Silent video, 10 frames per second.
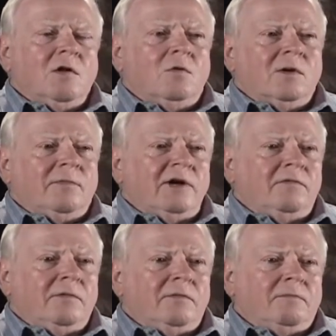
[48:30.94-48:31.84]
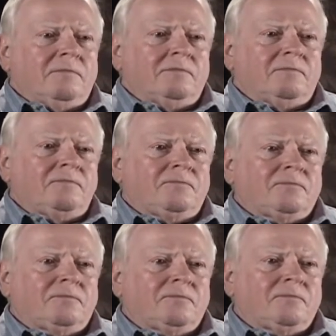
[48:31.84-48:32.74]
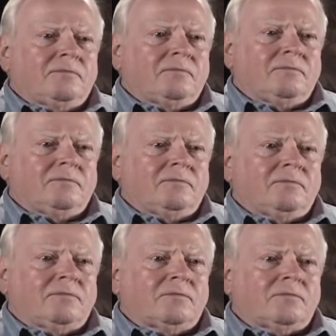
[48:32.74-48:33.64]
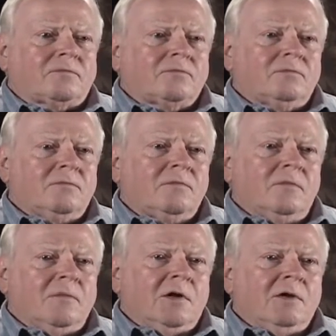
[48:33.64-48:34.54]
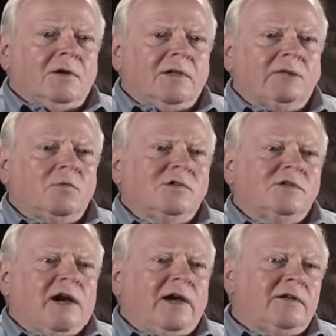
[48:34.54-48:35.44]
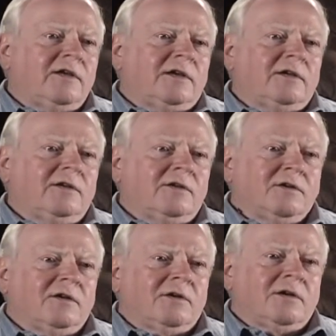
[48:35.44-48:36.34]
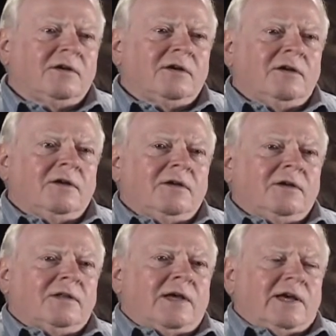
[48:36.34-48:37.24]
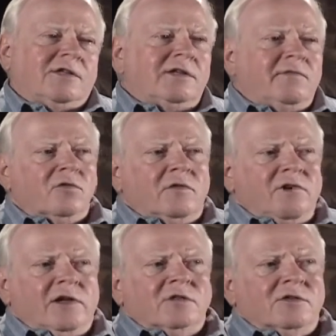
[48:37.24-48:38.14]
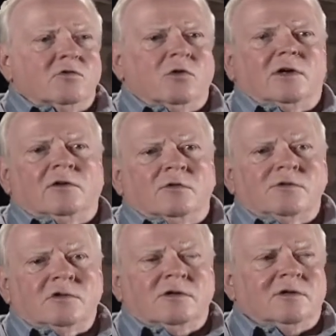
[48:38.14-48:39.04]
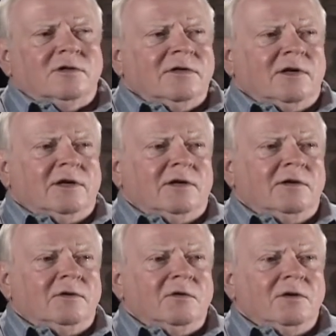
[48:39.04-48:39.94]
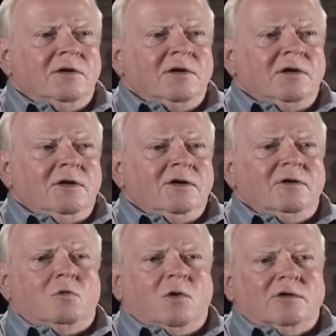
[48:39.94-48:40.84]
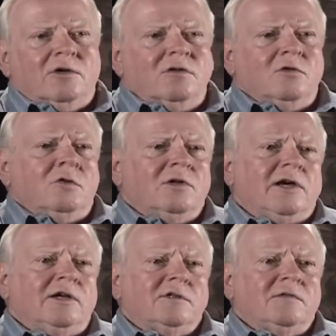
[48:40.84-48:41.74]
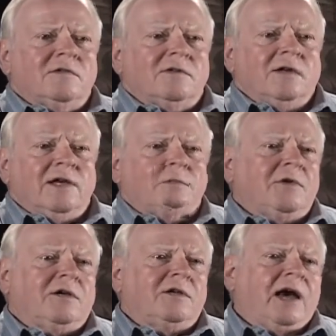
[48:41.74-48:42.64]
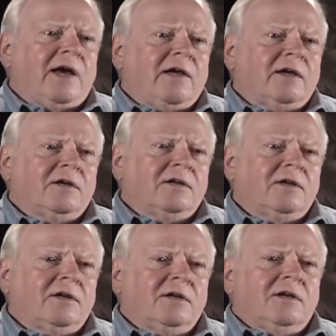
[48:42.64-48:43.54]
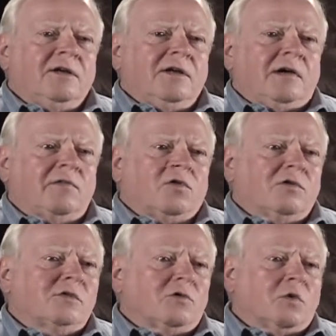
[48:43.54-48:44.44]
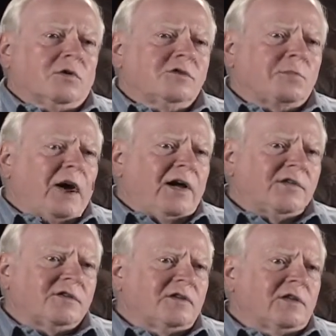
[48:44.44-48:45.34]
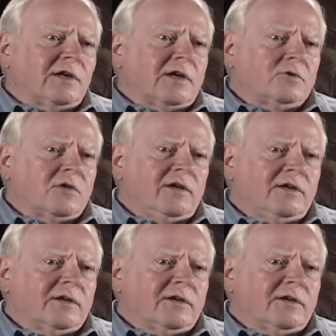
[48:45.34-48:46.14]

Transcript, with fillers: were you supposed to identify then a plane if you saw it? Was that the idea? That was the idea. They had civil defense drills, uh, you know, what to do in case of an enemy attack. Of course, there were spies in the country.